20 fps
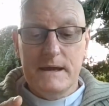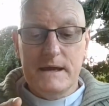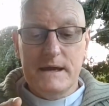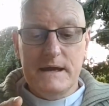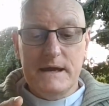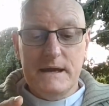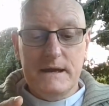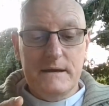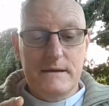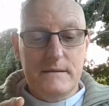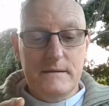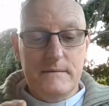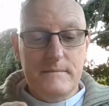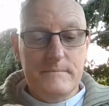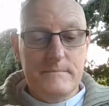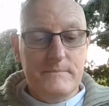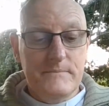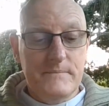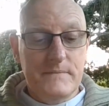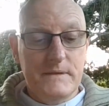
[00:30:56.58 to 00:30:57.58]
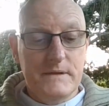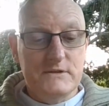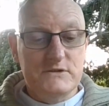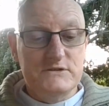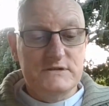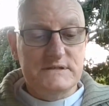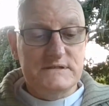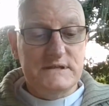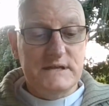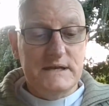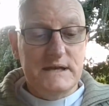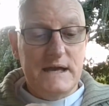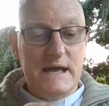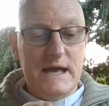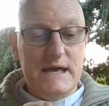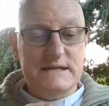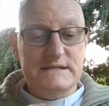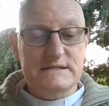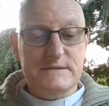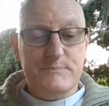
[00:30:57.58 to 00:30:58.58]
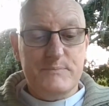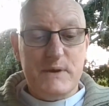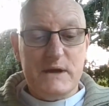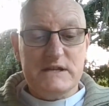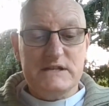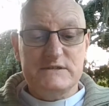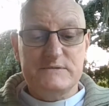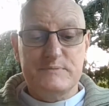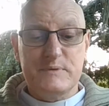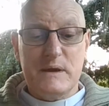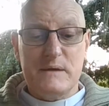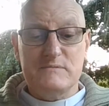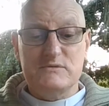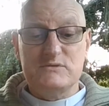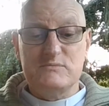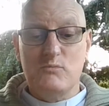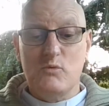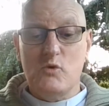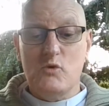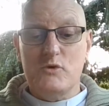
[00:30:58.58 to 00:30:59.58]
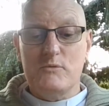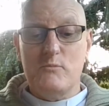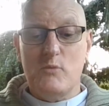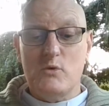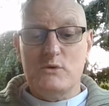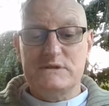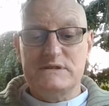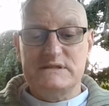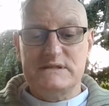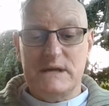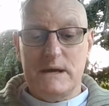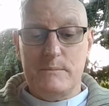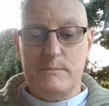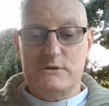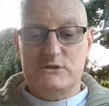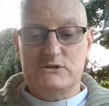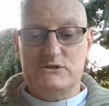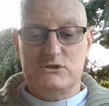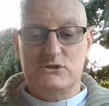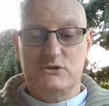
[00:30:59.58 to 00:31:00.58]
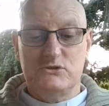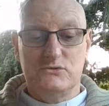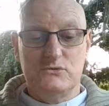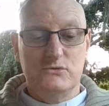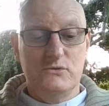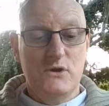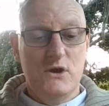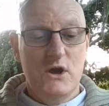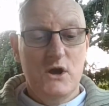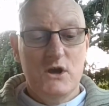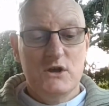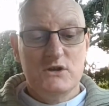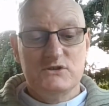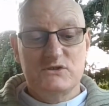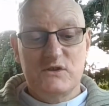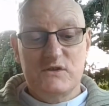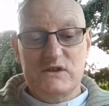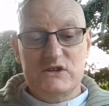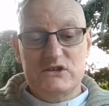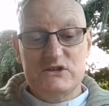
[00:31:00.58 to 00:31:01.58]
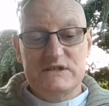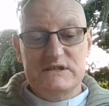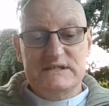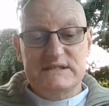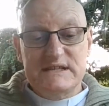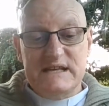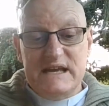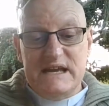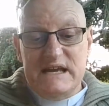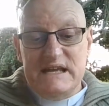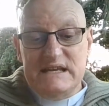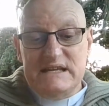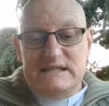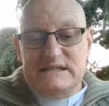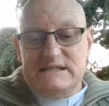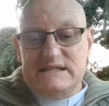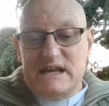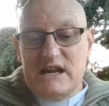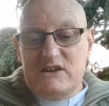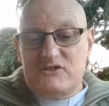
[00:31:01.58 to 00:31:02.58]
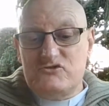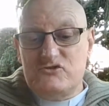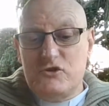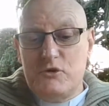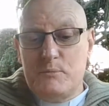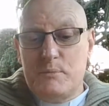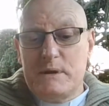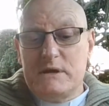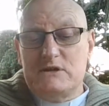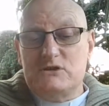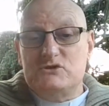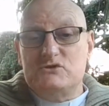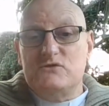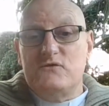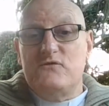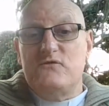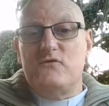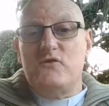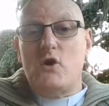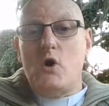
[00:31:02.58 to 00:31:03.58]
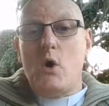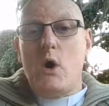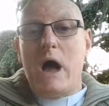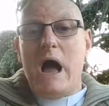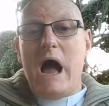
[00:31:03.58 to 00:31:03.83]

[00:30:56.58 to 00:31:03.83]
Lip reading: she says, as the practice becomes more and more established in you, so that this inner sanctuary begins to flow